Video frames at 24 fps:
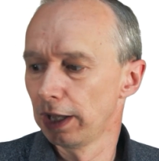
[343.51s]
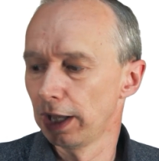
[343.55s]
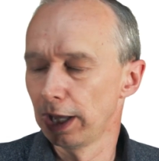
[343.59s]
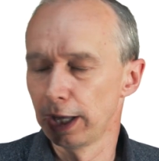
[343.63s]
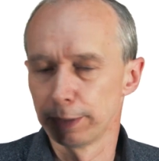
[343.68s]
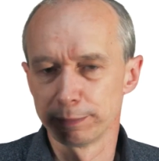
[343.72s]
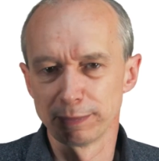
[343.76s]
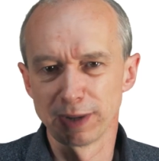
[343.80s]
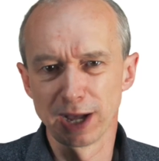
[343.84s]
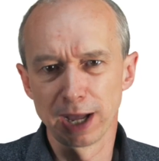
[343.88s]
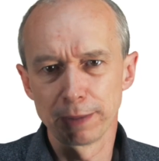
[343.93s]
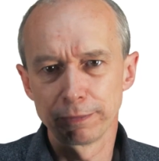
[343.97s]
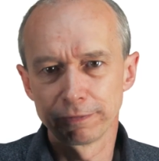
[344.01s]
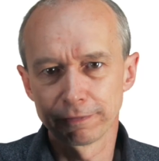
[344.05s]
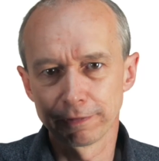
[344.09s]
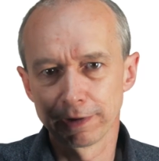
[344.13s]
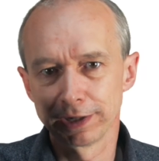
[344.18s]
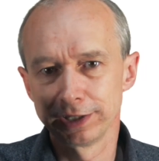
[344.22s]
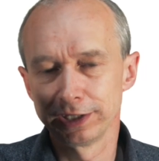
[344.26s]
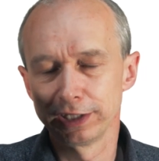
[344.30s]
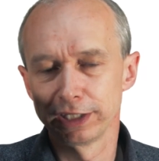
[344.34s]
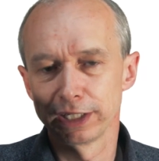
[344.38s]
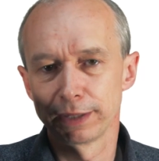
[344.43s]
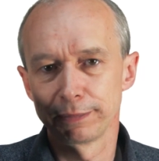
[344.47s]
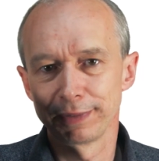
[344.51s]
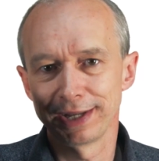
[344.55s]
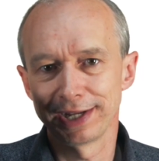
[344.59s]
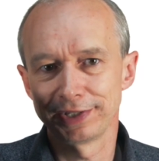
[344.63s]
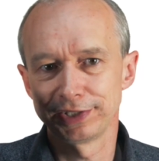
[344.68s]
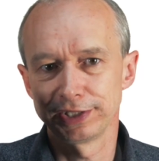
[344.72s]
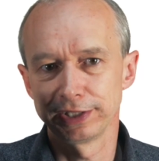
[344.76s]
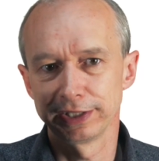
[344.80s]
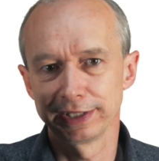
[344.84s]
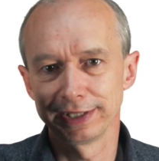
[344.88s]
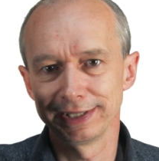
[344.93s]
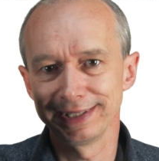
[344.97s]
I'm finding I'm
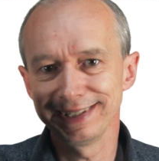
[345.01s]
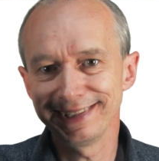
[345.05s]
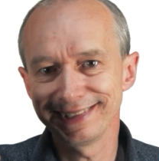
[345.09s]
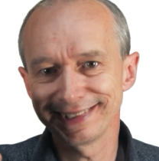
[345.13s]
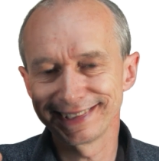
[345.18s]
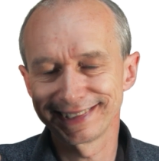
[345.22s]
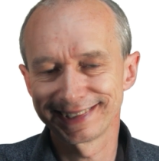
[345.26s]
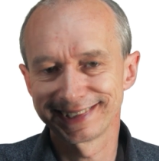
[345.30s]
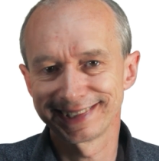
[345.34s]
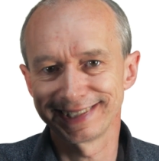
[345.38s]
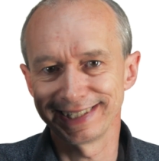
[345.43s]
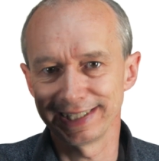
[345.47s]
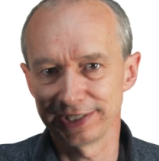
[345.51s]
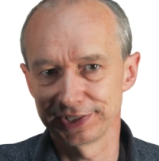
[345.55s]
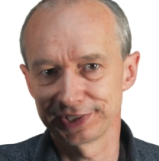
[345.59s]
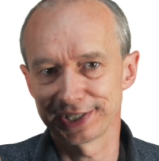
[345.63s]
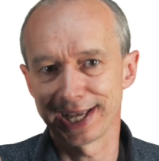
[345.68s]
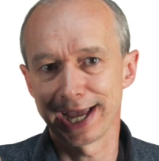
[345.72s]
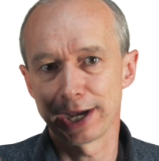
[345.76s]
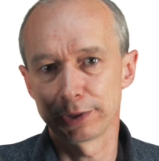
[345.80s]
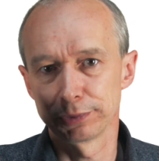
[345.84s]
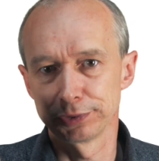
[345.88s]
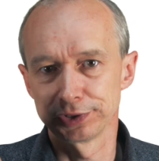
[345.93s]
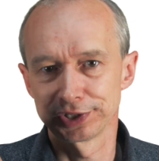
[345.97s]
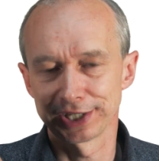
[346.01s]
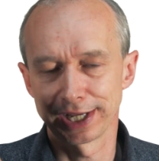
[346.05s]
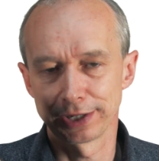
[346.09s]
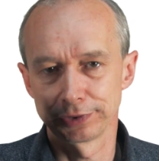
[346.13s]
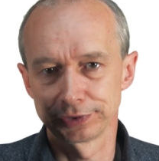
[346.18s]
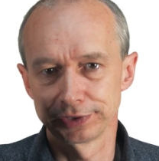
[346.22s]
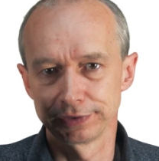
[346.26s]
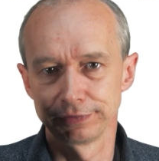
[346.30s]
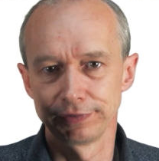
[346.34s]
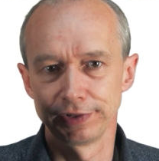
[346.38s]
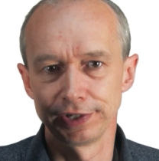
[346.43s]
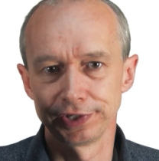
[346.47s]
getting at least 6 hours
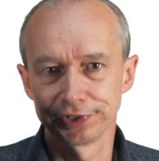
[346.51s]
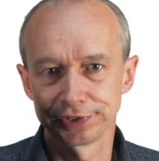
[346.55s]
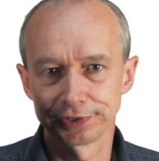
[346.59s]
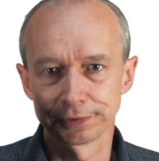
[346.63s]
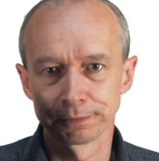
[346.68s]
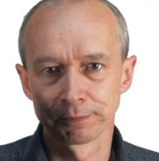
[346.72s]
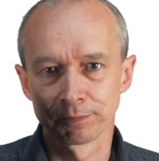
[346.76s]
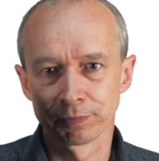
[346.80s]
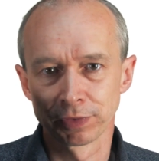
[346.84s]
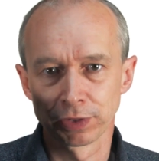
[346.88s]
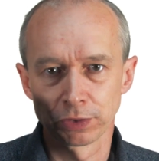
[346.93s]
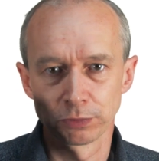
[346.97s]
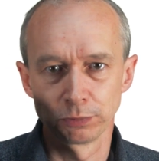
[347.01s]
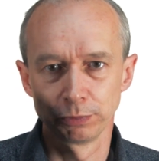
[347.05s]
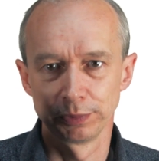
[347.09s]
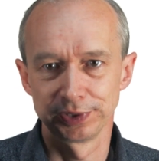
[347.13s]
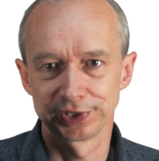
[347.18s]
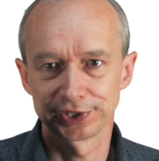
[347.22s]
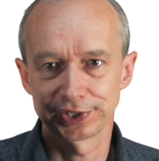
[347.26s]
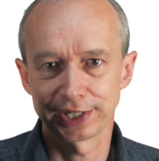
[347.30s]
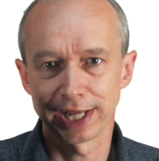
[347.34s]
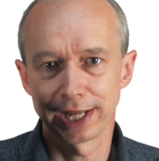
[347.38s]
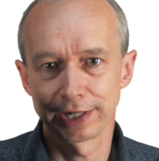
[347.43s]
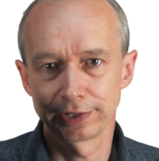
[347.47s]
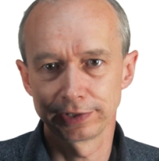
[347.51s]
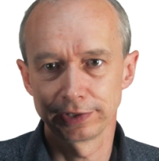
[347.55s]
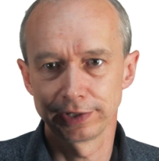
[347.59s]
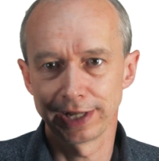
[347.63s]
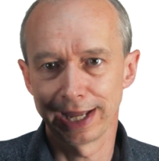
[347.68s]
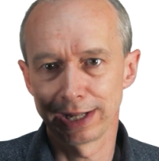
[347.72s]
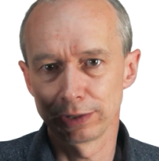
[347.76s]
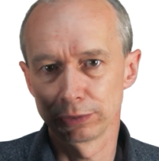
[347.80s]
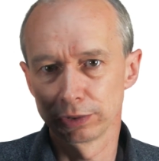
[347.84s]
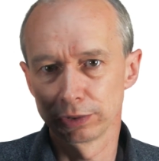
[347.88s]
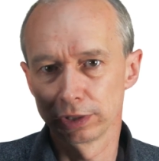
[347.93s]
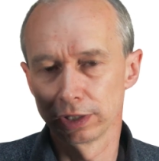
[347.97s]
out of this with standard
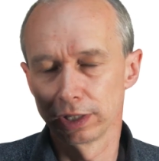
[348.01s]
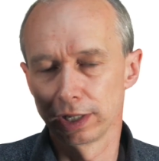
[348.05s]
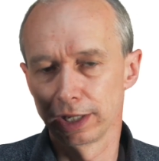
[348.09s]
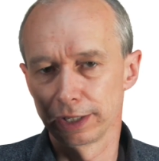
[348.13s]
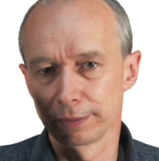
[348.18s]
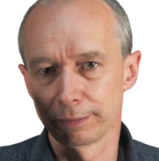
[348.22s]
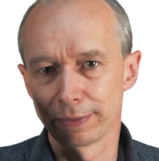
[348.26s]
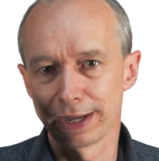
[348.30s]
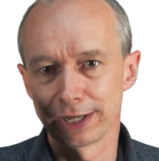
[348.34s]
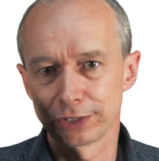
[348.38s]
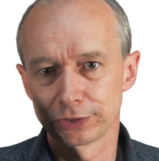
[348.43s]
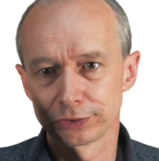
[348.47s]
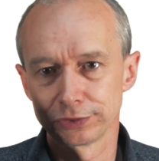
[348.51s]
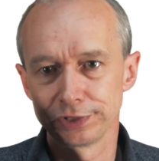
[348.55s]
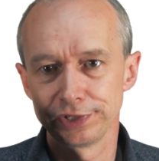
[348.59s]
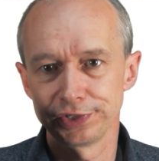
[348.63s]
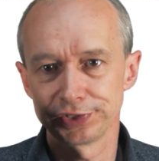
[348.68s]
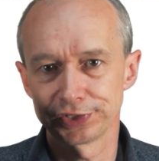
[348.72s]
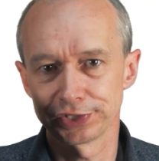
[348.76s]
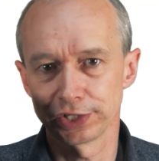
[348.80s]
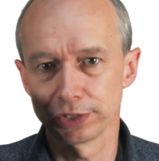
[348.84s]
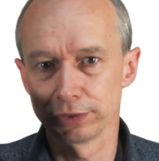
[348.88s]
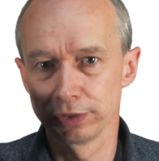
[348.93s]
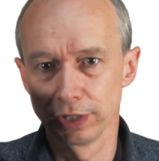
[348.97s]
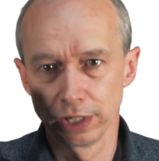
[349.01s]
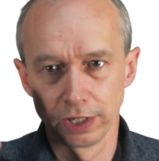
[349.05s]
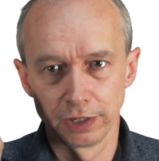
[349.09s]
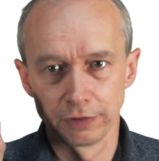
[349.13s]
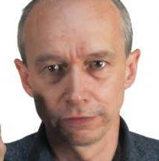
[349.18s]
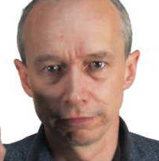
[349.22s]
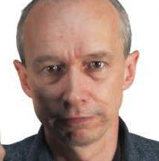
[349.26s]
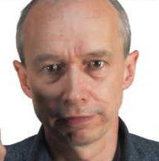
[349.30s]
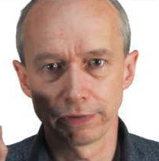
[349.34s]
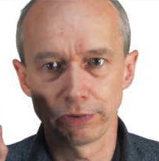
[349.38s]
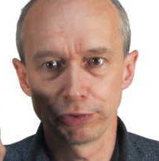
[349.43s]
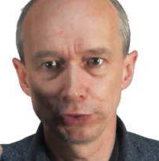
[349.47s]
alkaline batteries, so
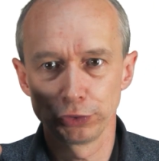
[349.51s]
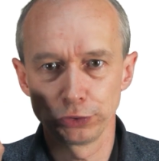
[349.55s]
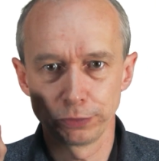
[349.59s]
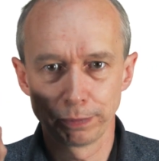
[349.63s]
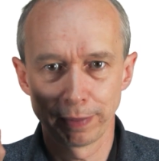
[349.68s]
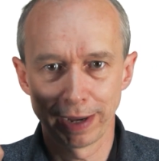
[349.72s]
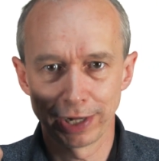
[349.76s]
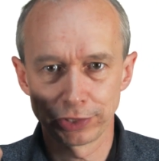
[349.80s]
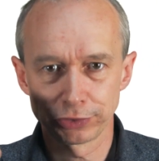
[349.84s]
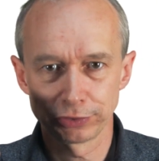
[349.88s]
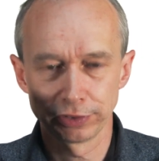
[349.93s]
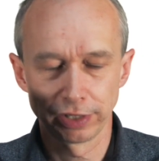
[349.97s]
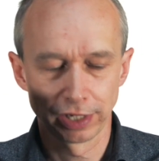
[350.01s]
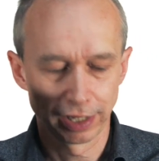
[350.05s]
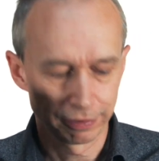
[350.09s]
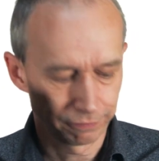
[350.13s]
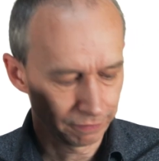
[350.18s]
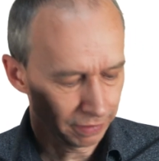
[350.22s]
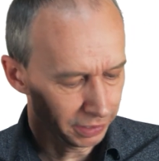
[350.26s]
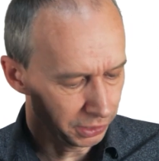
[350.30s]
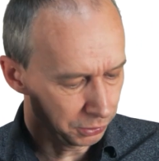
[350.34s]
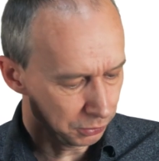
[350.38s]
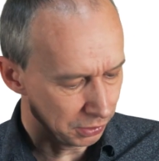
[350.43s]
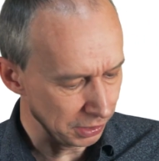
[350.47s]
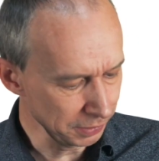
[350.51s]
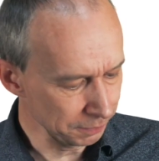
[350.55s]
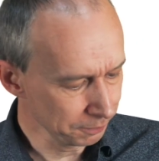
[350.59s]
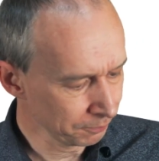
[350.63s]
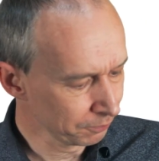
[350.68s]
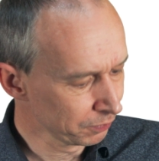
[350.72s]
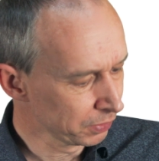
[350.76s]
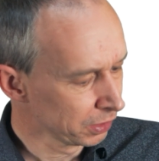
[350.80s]
very good battery life anyway.